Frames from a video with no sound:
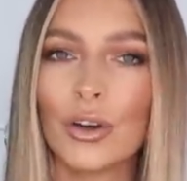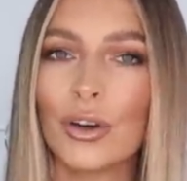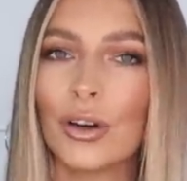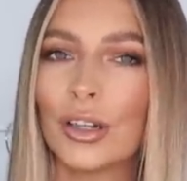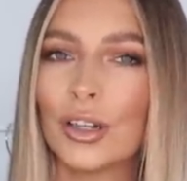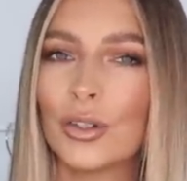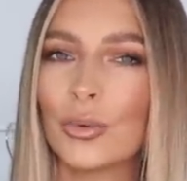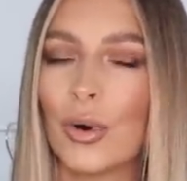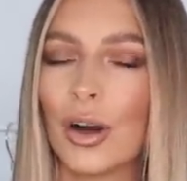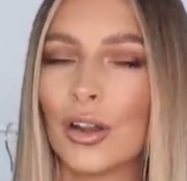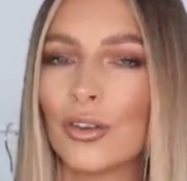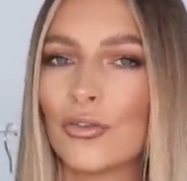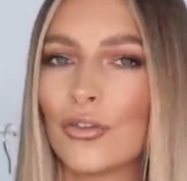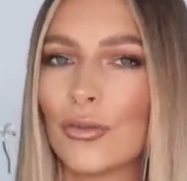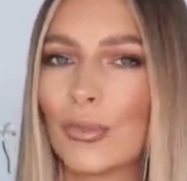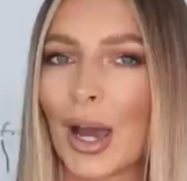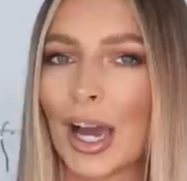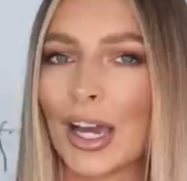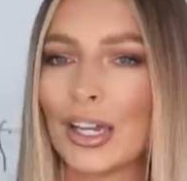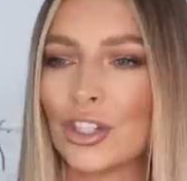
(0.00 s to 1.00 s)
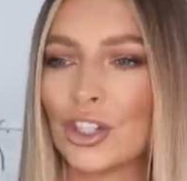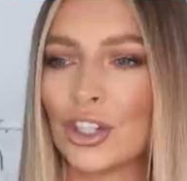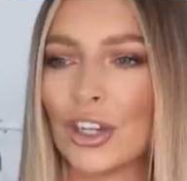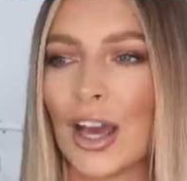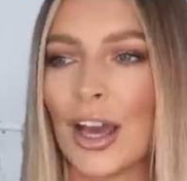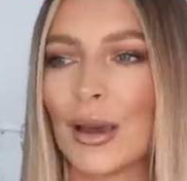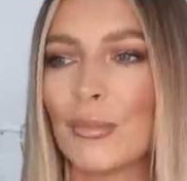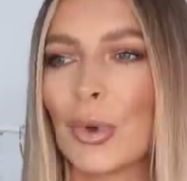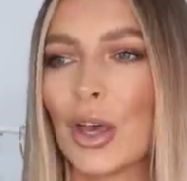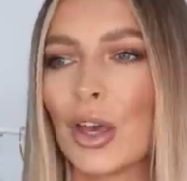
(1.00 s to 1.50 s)
coloured one from
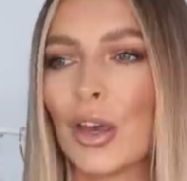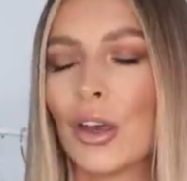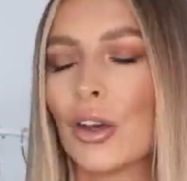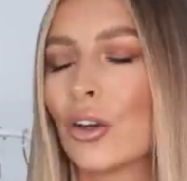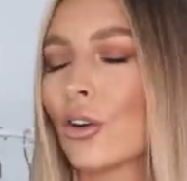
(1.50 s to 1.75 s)
H&M.